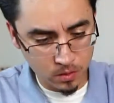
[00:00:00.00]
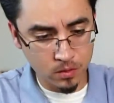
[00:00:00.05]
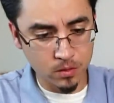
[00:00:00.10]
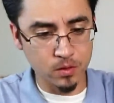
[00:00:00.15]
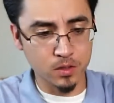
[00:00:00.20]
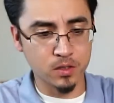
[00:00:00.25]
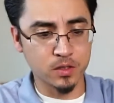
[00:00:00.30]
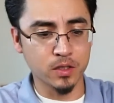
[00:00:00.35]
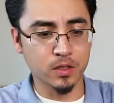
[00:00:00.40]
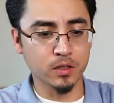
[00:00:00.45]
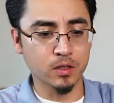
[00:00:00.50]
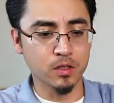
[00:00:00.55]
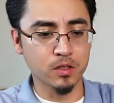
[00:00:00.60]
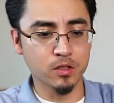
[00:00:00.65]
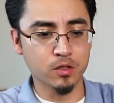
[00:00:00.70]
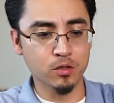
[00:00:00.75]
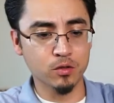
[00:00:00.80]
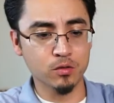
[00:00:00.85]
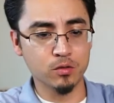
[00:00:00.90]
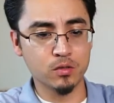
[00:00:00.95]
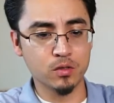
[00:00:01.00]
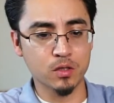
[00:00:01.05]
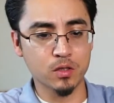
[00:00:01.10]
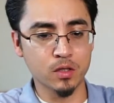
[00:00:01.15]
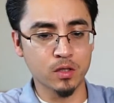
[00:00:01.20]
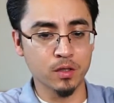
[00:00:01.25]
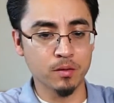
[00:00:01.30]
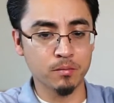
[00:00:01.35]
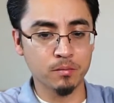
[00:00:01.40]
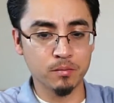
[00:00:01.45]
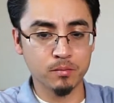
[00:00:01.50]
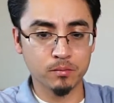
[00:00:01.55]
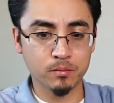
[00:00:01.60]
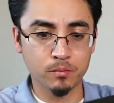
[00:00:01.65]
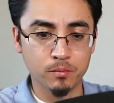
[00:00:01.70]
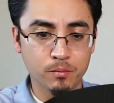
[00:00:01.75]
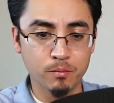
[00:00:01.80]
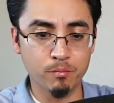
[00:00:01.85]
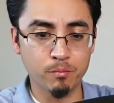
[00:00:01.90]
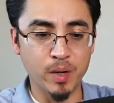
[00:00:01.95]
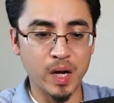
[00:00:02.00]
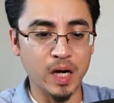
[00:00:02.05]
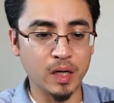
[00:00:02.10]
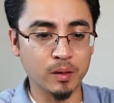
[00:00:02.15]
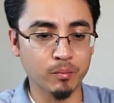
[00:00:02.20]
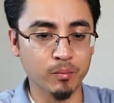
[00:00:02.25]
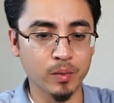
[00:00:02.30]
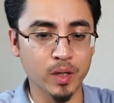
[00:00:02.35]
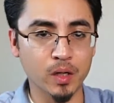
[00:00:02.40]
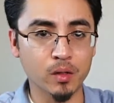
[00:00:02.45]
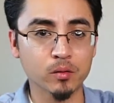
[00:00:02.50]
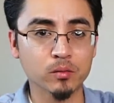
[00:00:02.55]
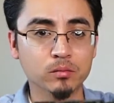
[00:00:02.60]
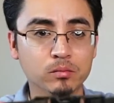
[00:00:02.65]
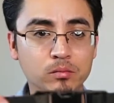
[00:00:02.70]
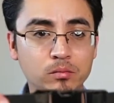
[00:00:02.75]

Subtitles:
Just like a used back belt.